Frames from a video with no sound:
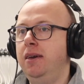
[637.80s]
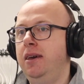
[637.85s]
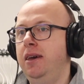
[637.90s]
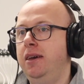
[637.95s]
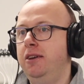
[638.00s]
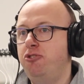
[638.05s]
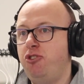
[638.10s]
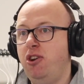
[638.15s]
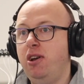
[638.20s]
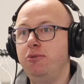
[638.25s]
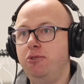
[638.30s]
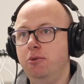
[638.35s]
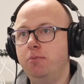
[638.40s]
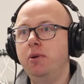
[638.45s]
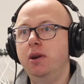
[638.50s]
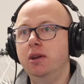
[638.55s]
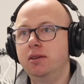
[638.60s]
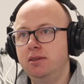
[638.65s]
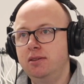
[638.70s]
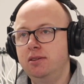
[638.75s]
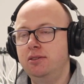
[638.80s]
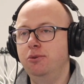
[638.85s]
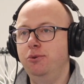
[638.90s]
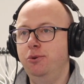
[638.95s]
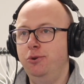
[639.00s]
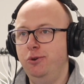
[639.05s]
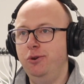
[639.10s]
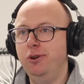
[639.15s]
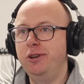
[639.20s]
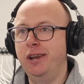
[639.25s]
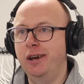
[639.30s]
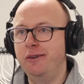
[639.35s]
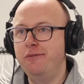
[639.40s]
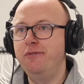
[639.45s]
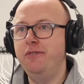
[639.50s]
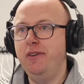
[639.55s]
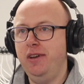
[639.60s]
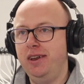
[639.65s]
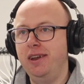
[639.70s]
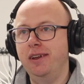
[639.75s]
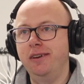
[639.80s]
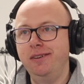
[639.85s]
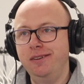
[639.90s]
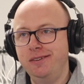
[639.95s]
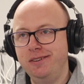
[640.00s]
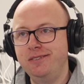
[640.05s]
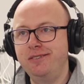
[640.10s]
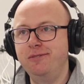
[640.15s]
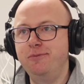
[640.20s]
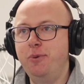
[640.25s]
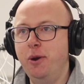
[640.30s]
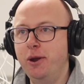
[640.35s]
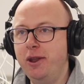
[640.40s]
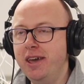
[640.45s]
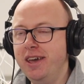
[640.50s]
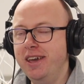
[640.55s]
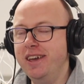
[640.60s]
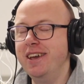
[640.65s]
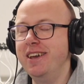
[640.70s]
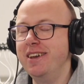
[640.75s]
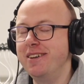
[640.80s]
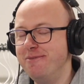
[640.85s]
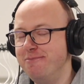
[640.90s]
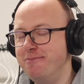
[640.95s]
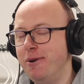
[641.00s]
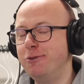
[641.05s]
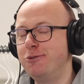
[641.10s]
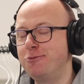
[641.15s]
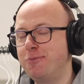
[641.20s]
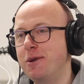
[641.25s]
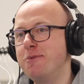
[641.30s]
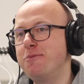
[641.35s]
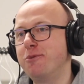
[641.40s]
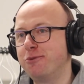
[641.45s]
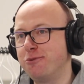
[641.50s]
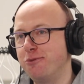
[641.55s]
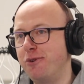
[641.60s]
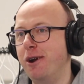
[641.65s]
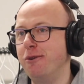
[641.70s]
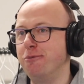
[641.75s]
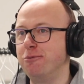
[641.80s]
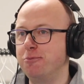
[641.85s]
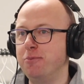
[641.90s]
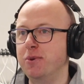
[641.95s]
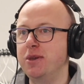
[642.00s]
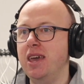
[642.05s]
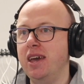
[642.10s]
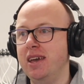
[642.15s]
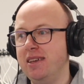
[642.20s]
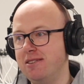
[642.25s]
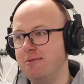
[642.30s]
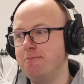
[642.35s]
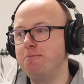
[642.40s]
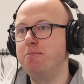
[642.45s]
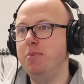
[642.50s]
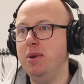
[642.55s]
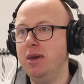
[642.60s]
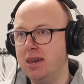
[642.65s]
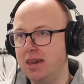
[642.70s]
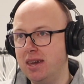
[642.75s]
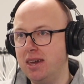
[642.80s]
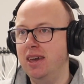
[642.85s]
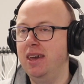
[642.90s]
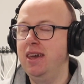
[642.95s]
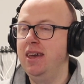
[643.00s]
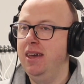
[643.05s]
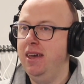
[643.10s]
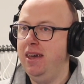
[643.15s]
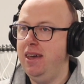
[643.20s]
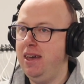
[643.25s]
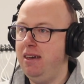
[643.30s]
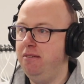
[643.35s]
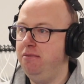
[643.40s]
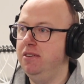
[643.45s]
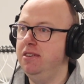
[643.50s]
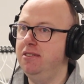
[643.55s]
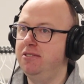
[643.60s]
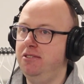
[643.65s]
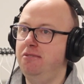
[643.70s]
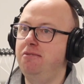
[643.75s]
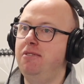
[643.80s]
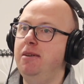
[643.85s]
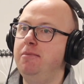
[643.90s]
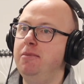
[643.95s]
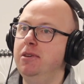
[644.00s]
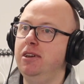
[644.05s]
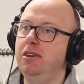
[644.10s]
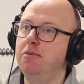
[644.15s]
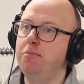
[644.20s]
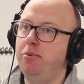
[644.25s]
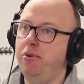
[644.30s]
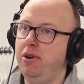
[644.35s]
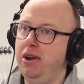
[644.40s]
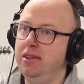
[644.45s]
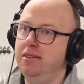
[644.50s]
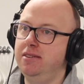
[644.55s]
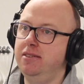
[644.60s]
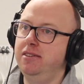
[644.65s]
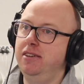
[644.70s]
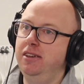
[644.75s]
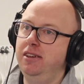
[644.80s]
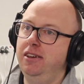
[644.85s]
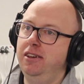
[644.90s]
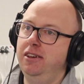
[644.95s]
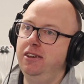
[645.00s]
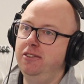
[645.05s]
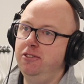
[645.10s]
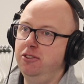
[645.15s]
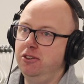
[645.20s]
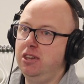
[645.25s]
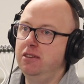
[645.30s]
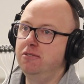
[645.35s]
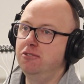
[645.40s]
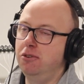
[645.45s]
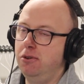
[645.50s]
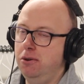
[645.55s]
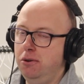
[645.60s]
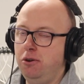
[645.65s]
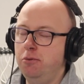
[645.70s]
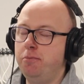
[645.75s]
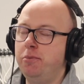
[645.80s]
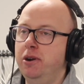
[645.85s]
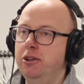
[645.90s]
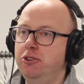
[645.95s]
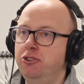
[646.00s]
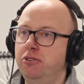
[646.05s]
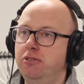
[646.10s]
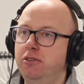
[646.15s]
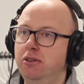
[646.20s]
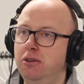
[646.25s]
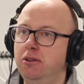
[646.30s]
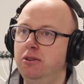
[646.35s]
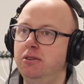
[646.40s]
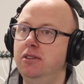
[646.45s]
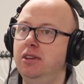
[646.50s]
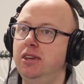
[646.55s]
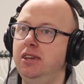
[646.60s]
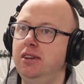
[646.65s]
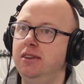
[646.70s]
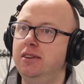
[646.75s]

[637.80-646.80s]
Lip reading: trouser press, or to put it in most people's realms. But it's a big, heavy ceramic press that gives a lot of pressure and a lot of heat.